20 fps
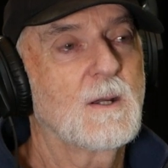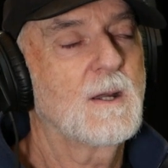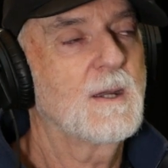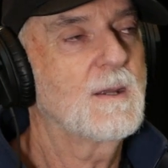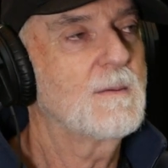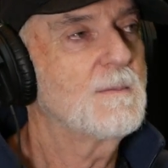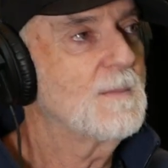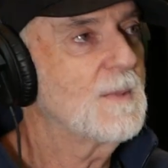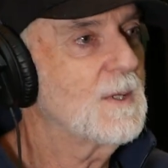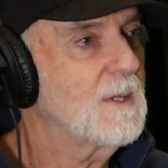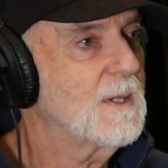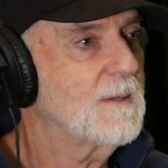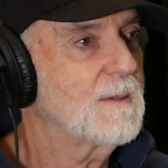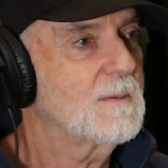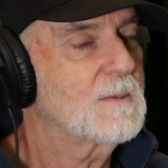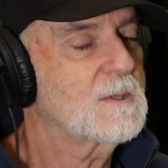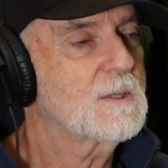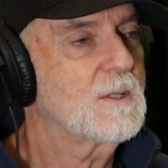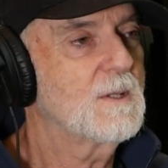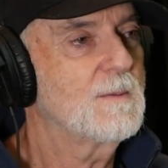I admire
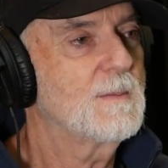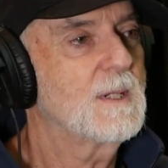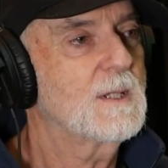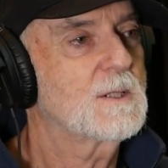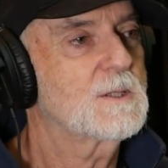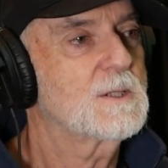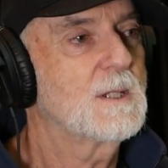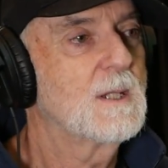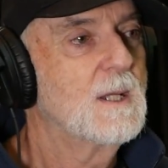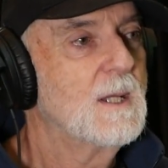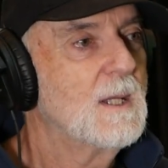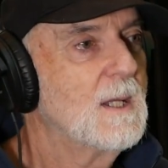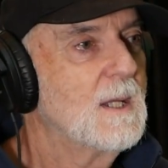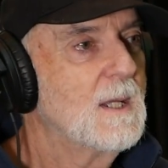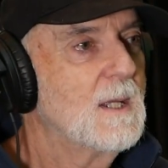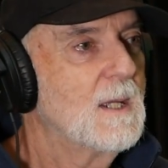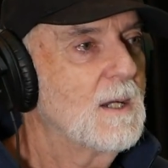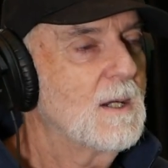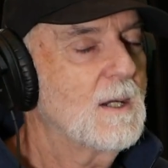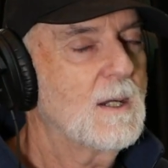them so much, and
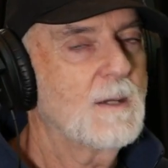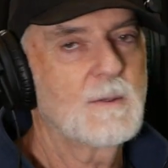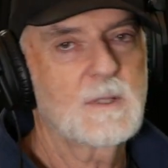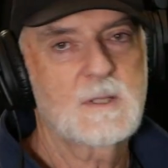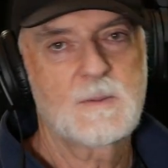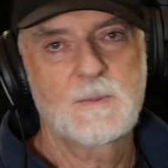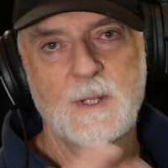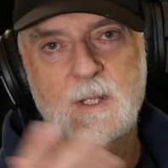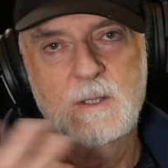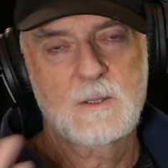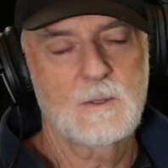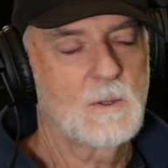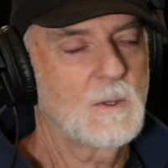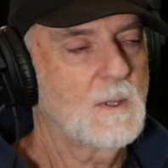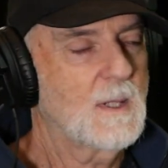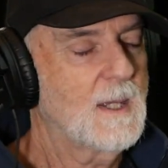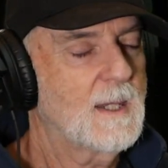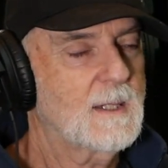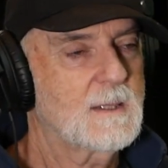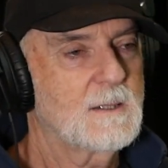I respect
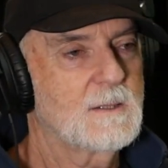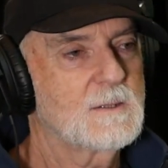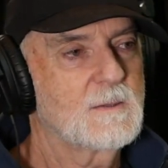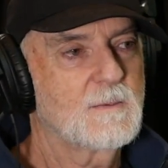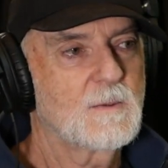all actors,